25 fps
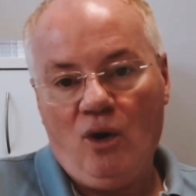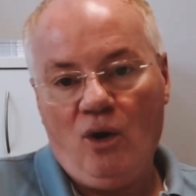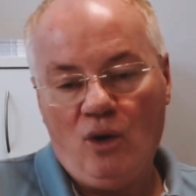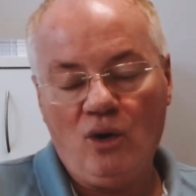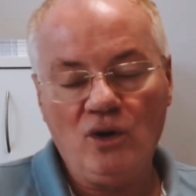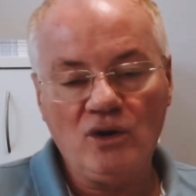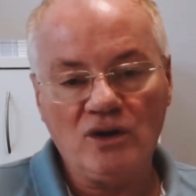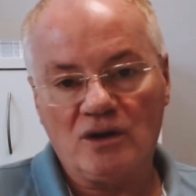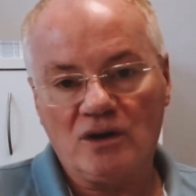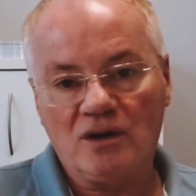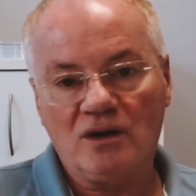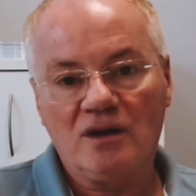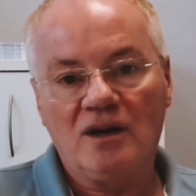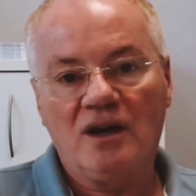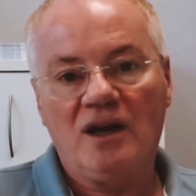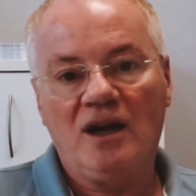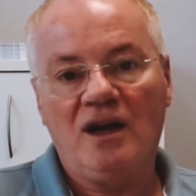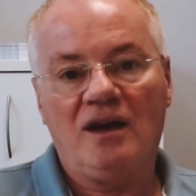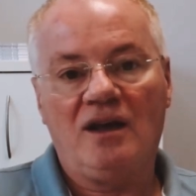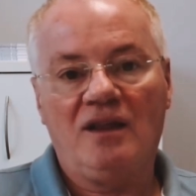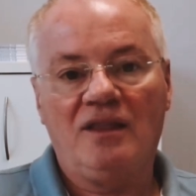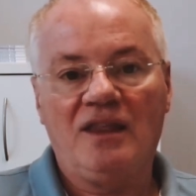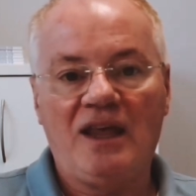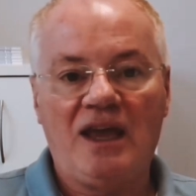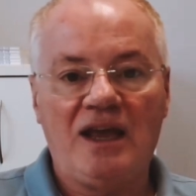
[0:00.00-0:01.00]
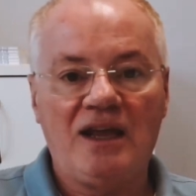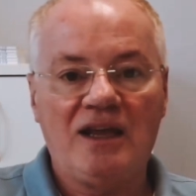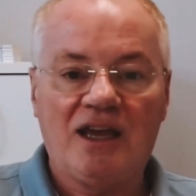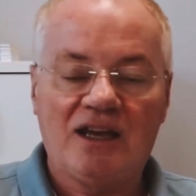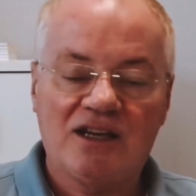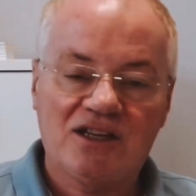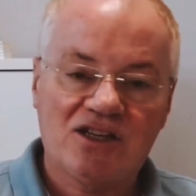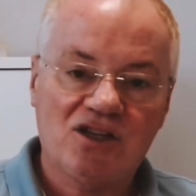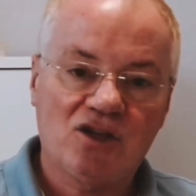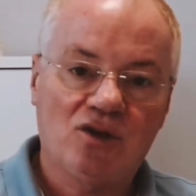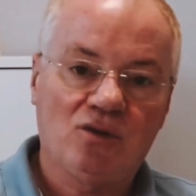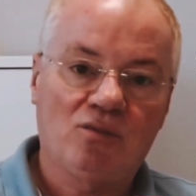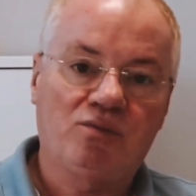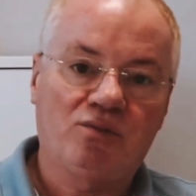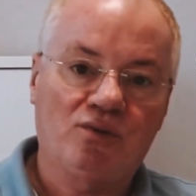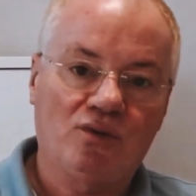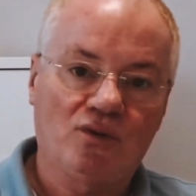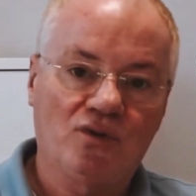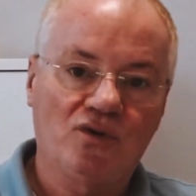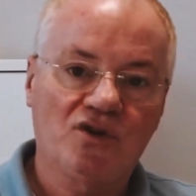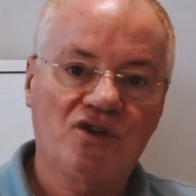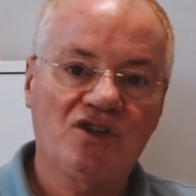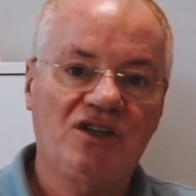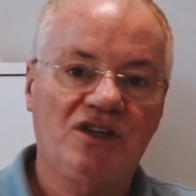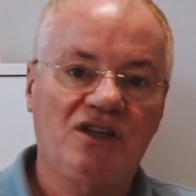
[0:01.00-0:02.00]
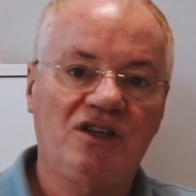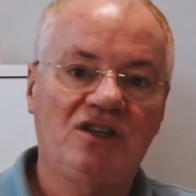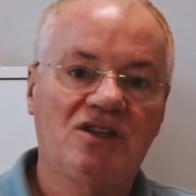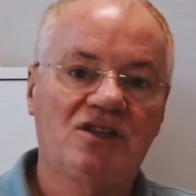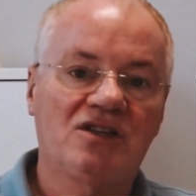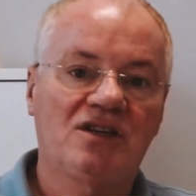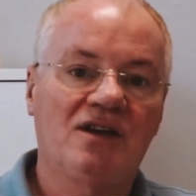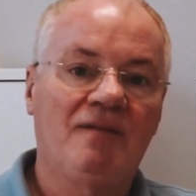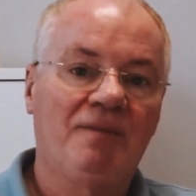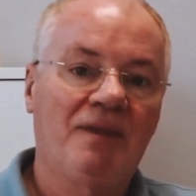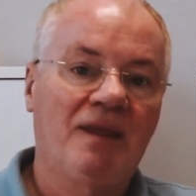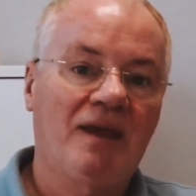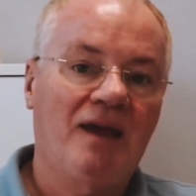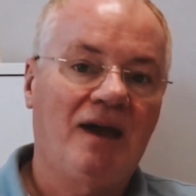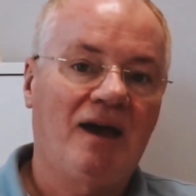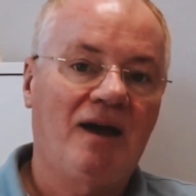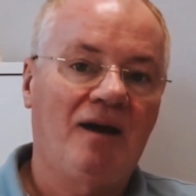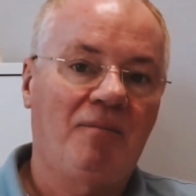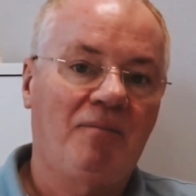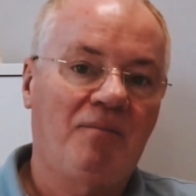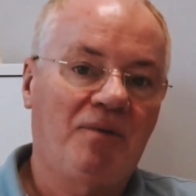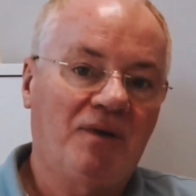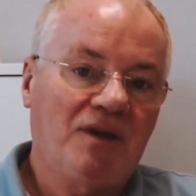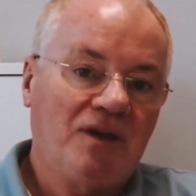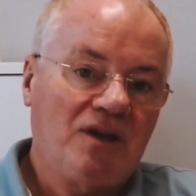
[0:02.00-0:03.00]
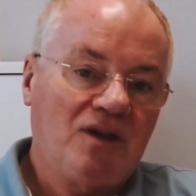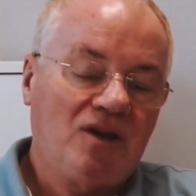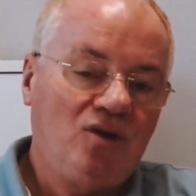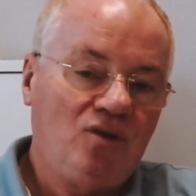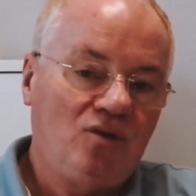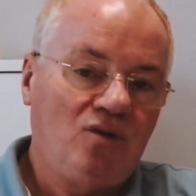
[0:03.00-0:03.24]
owner then gets the proceeds, but